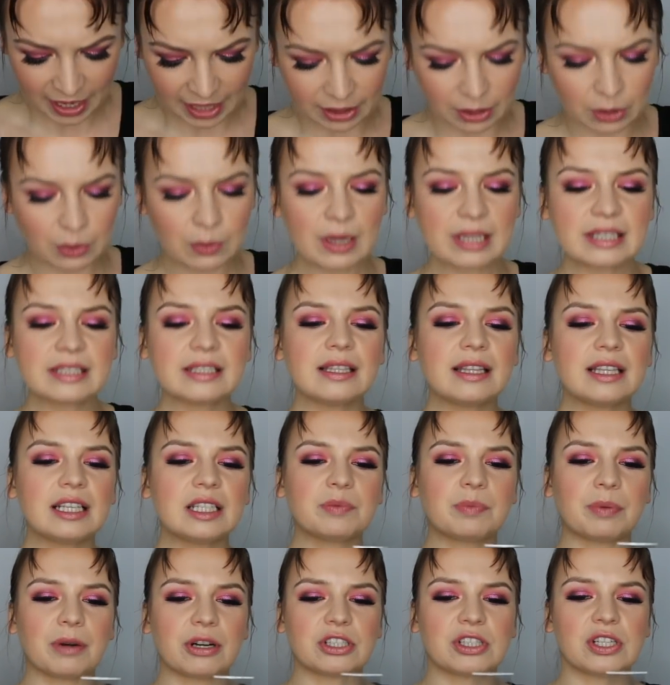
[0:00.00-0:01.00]
And the rest of
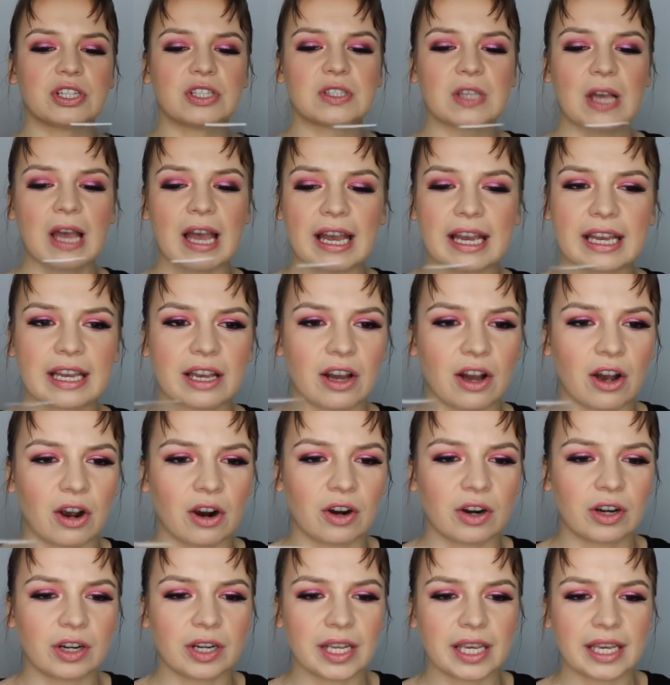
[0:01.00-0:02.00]
these brushes I
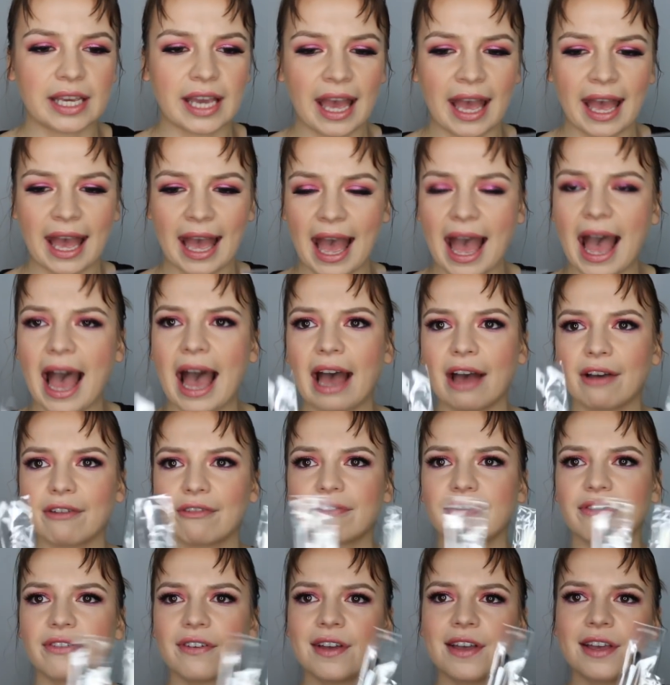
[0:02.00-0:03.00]
already
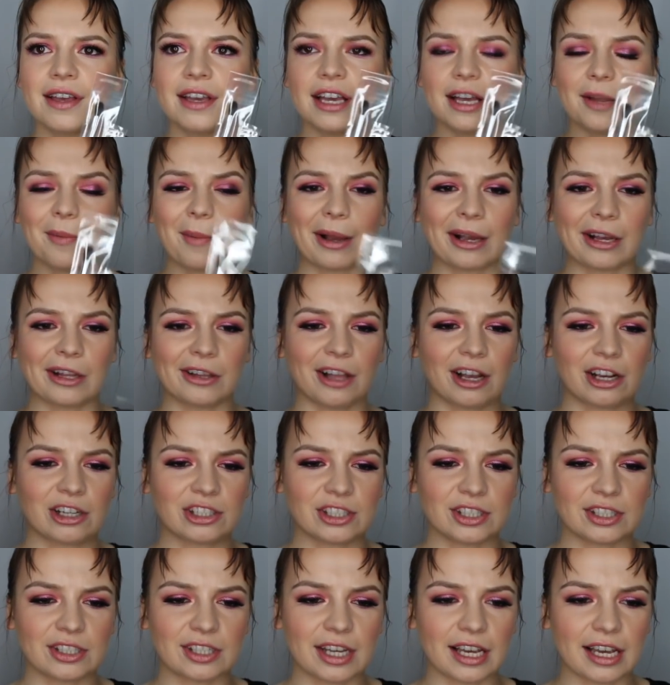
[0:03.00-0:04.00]
have in my
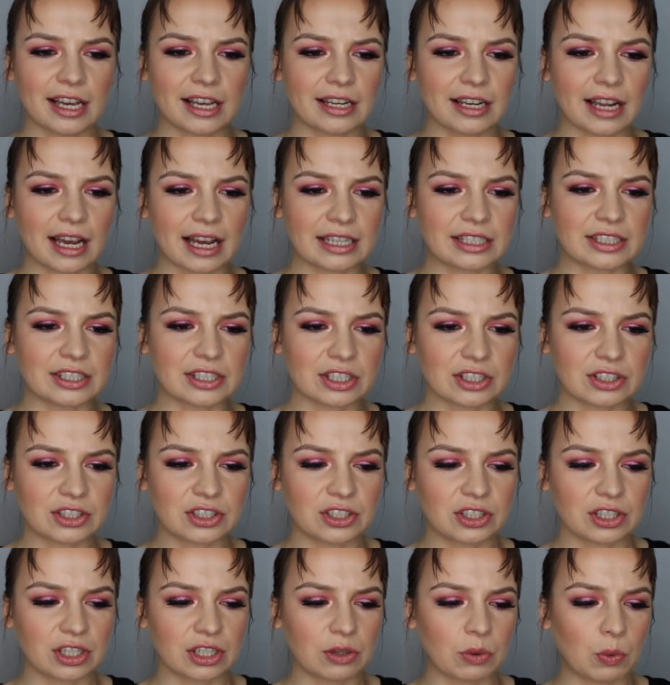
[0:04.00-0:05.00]
collection, and I
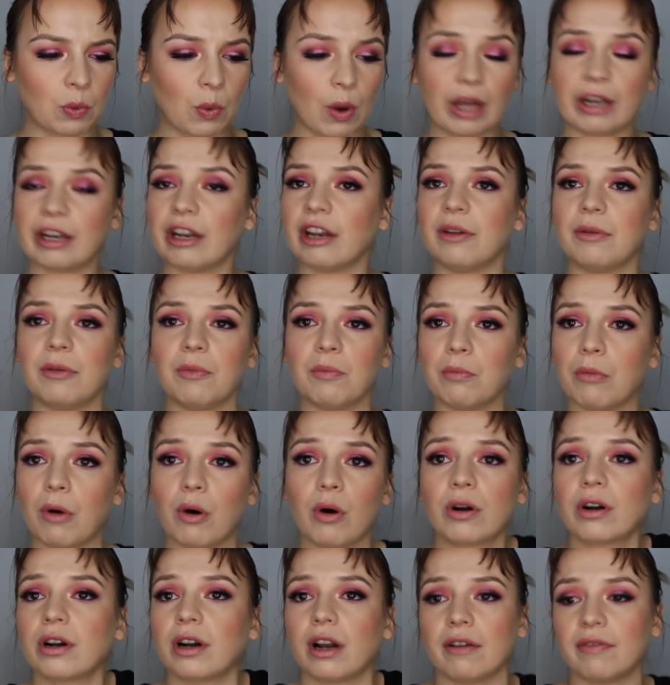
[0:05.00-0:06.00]
just wanted
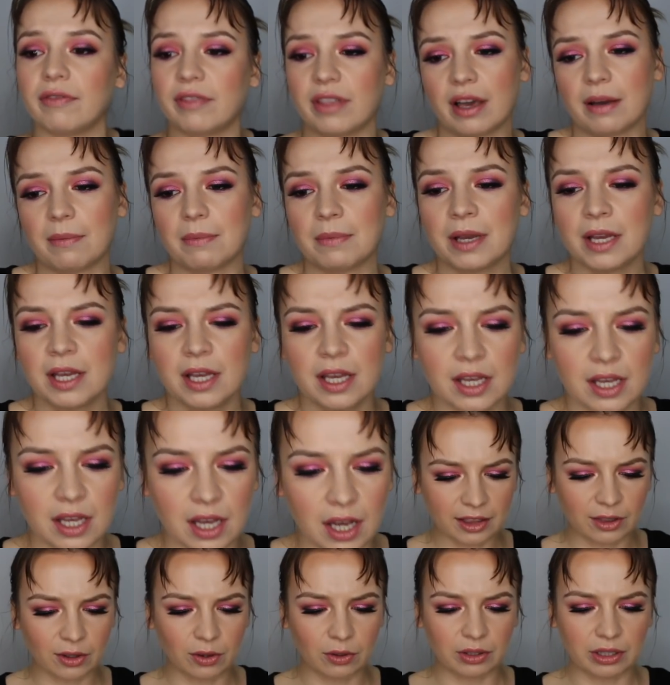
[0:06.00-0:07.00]
more of them. I
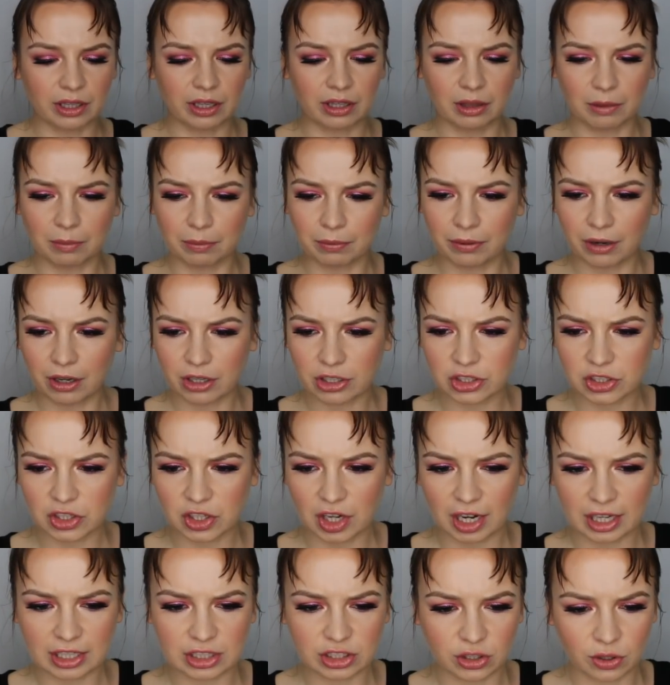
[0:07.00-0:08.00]
think the only other brush
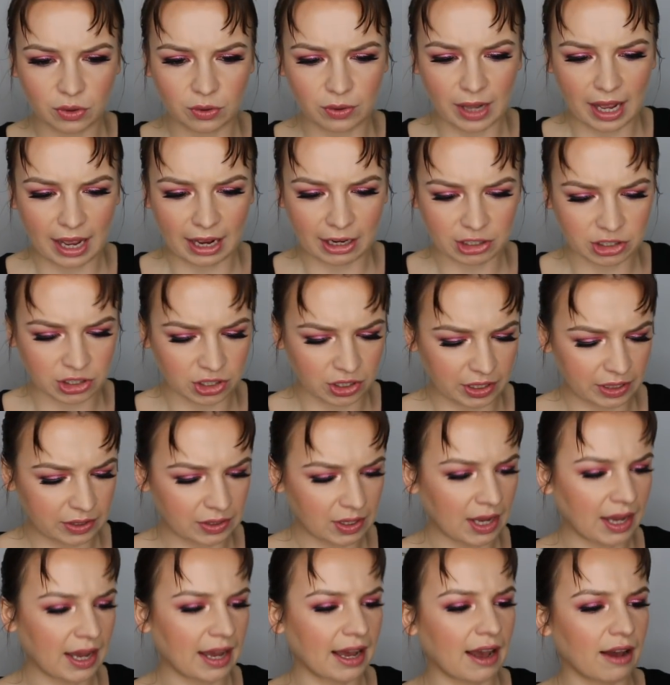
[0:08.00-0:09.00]
that I don't actually
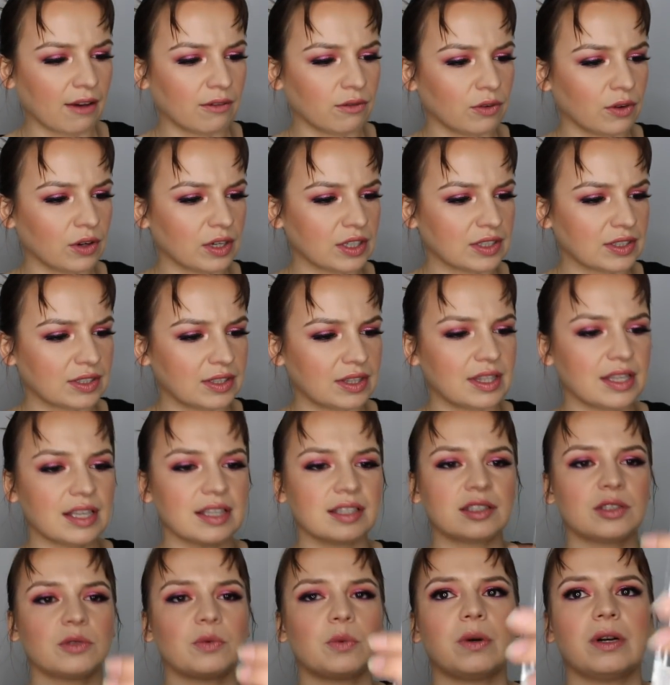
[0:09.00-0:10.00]
have was
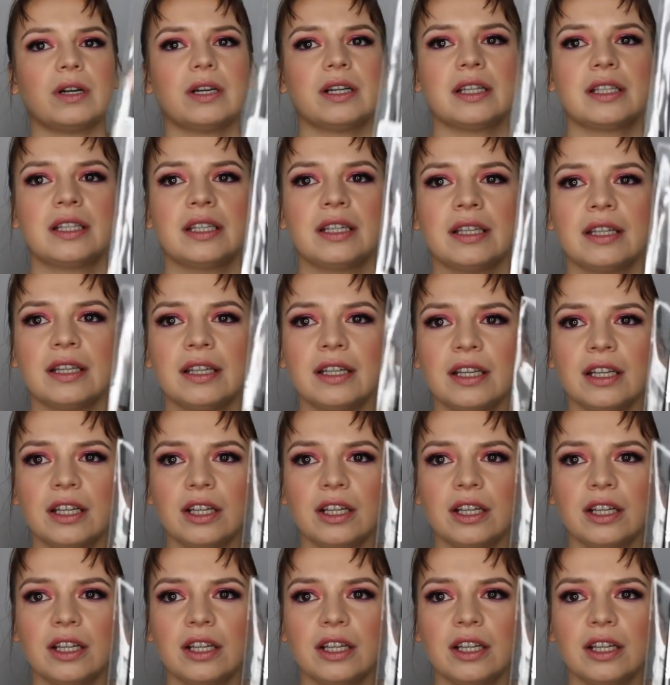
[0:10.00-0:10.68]
this one,